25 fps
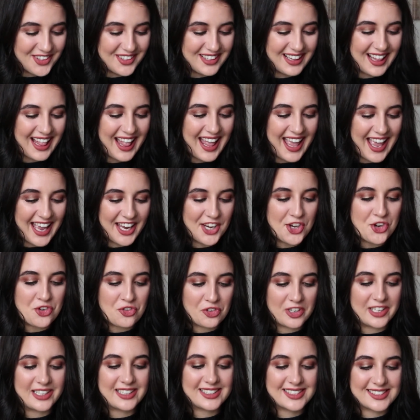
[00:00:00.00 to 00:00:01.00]

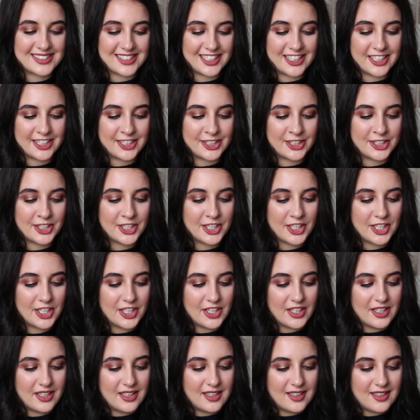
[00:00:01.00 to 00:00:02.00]
Henriksen
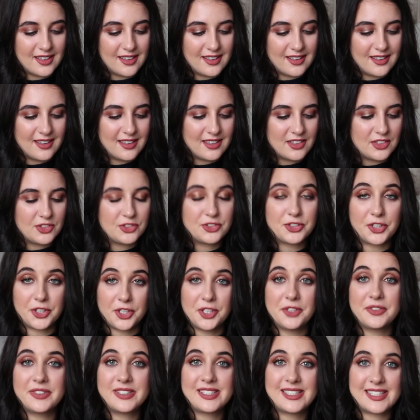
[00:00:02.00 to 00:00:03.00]

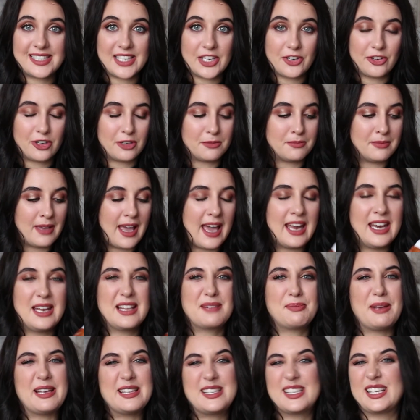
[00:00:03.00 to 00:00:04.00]
Truth Serum, and it's
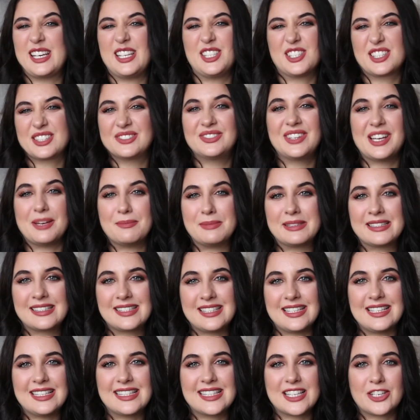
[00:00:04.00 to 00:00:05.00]
basically just a vitamin
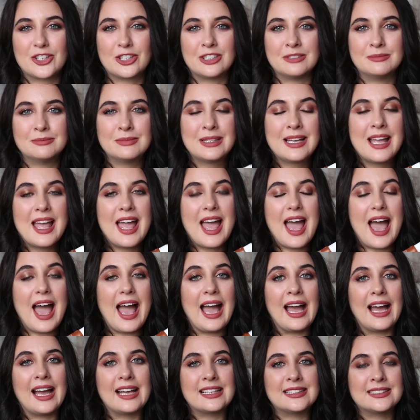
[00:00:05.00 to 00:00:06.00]
C serum.
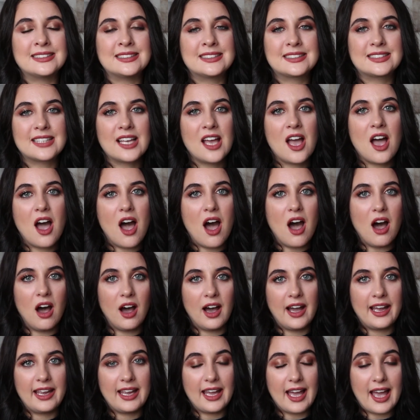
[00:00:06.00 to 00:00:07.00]
And
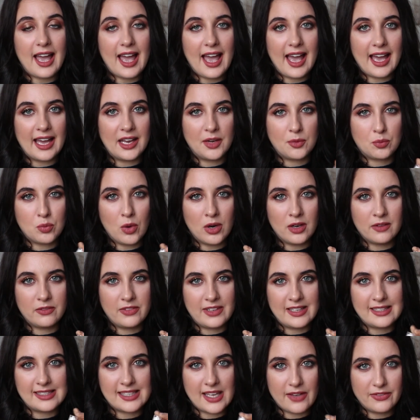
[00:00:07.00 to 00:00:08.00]
I had one of
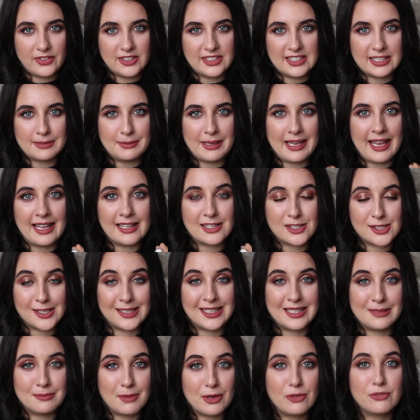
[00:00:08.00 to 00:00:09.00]
these gifted to me, and so
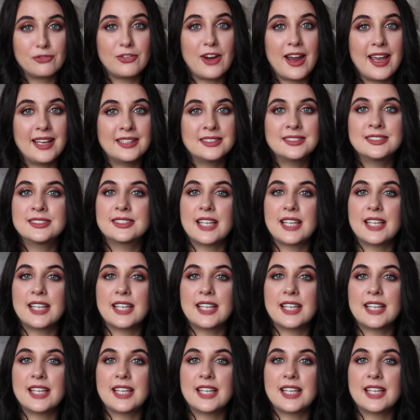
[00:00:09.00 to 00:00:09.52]
did my friend,